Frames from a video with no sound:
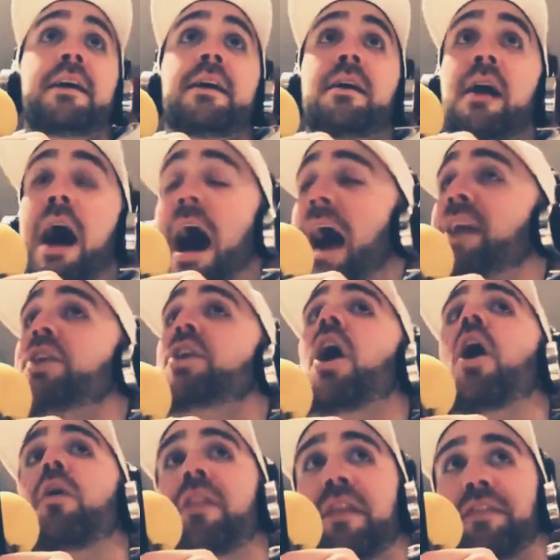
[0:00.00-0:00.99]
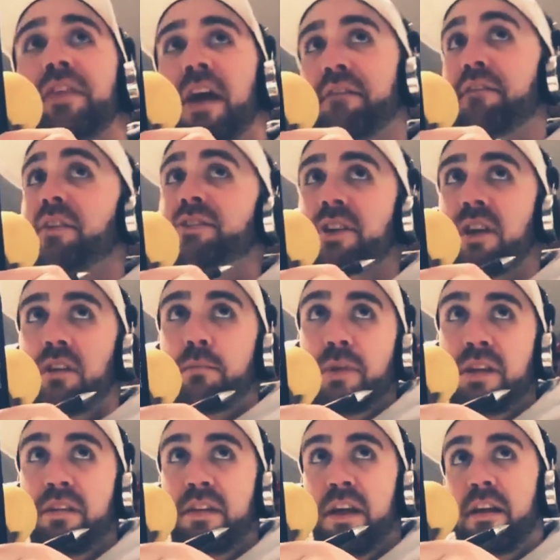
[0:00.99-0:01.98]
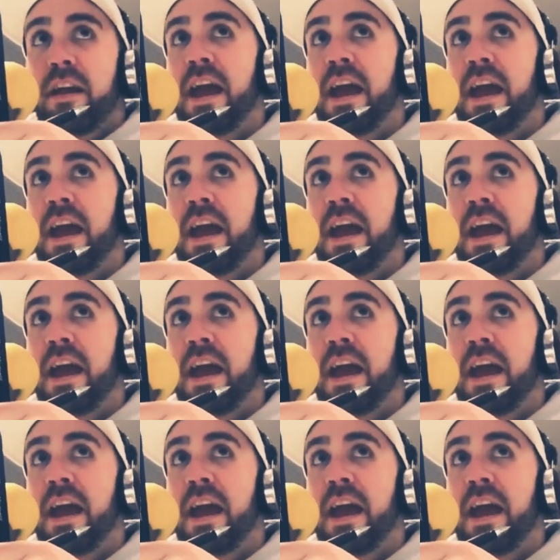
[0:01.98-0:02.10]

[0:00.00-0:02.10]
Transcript: I know that the effort's going to be there, and